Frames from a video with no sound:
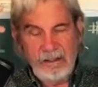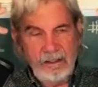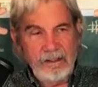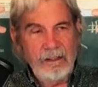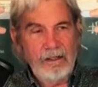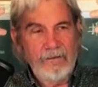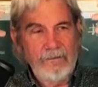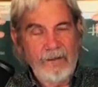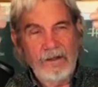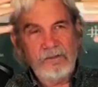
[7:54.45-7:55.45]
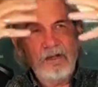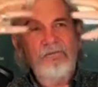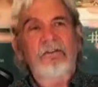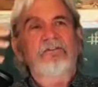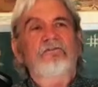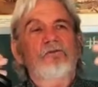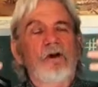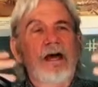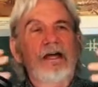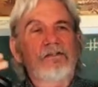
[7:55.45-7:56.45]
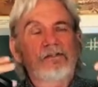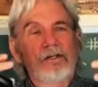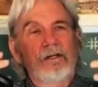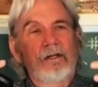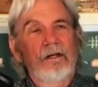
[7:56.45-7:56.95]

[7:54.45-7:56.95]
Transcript: the uh, uh, sufferings of Christ,